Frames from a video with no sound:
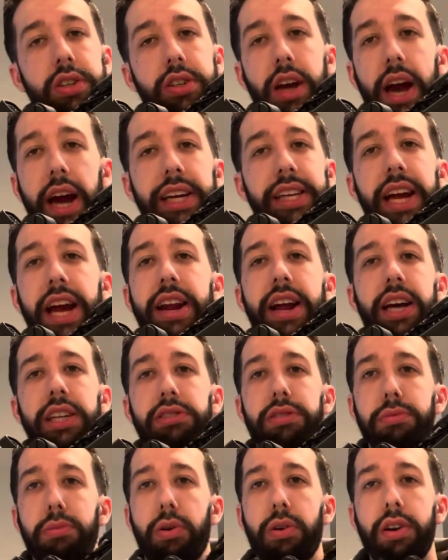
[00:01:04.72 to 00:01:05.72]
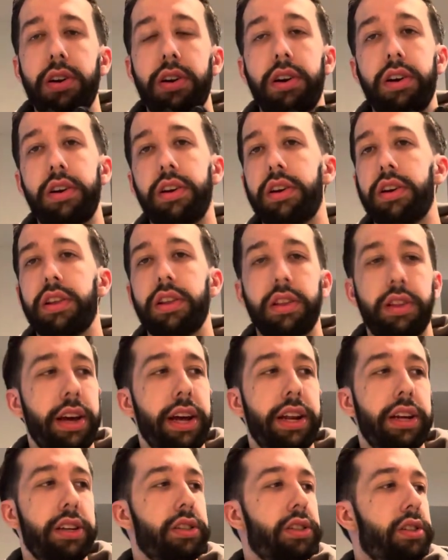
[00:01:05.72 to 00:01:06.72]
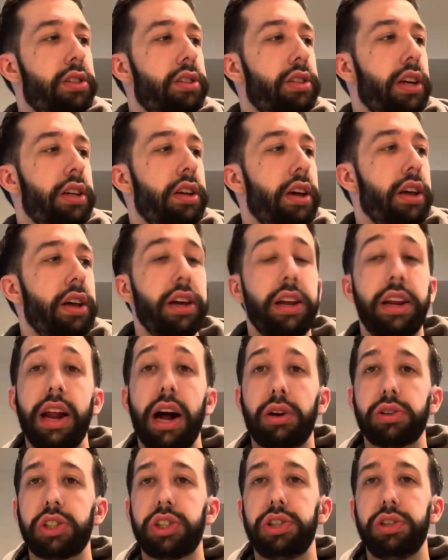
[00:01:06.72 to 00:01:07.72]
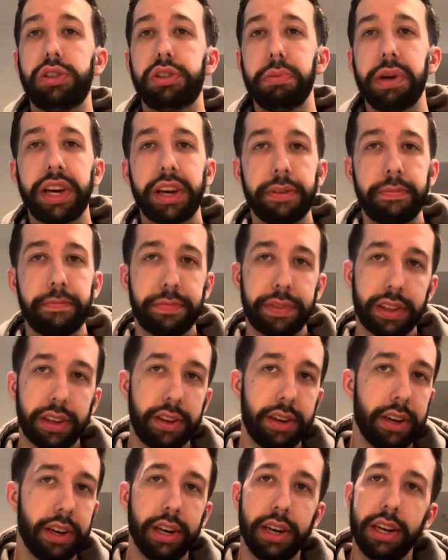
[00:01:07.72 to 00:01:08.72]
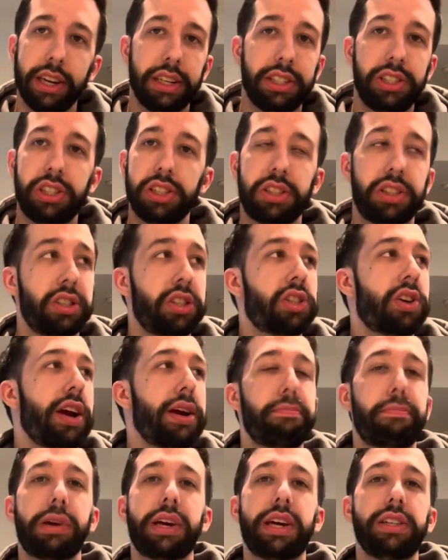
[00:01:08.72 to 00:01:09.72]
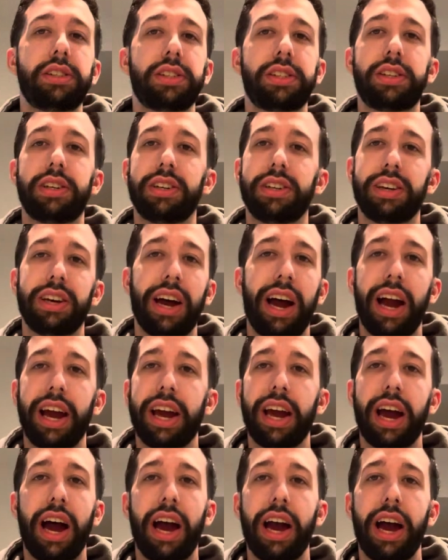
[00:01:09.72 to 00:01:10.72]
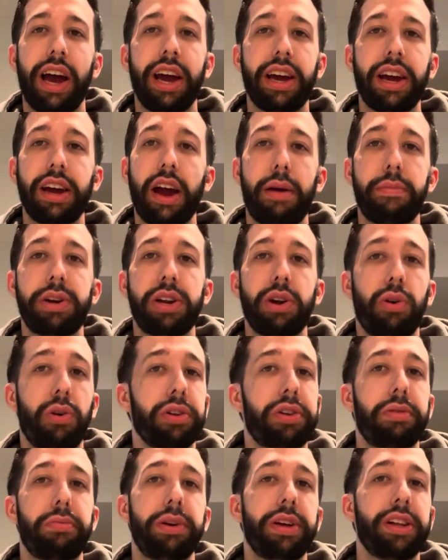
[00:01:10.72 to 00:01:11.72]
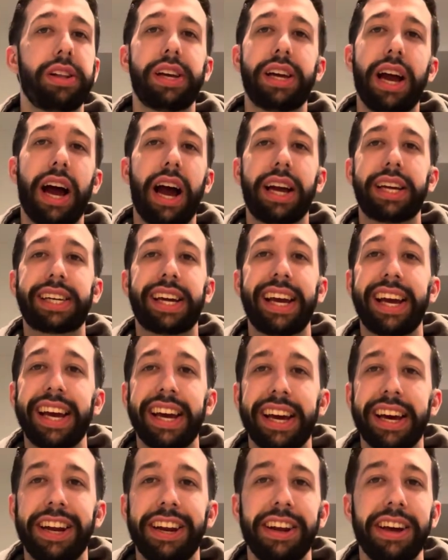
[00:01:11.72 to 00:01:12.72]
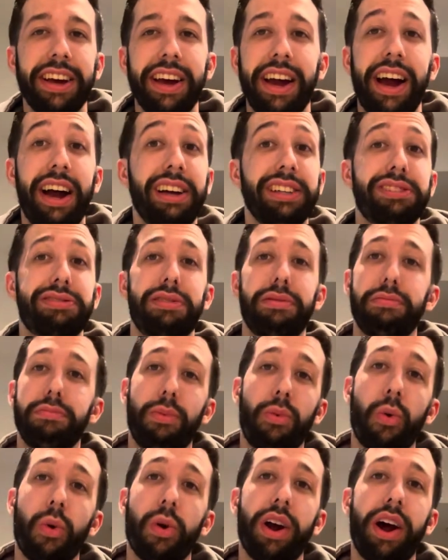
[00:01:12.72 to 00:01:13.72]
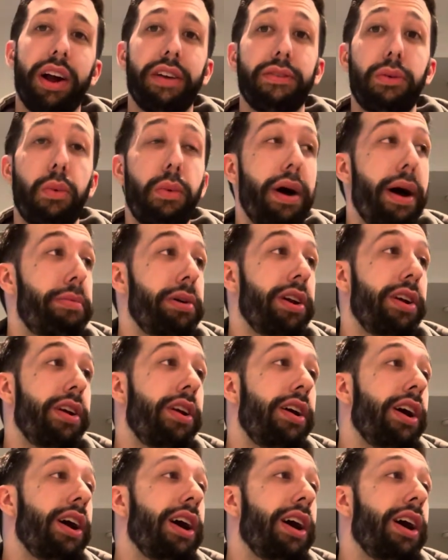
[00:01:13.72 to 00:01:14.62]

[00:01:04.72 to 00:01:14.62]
I can't ask for more. It outshoots me. It's just a straight beast. I mean, ultimately, I can't ask for more out of a weapon.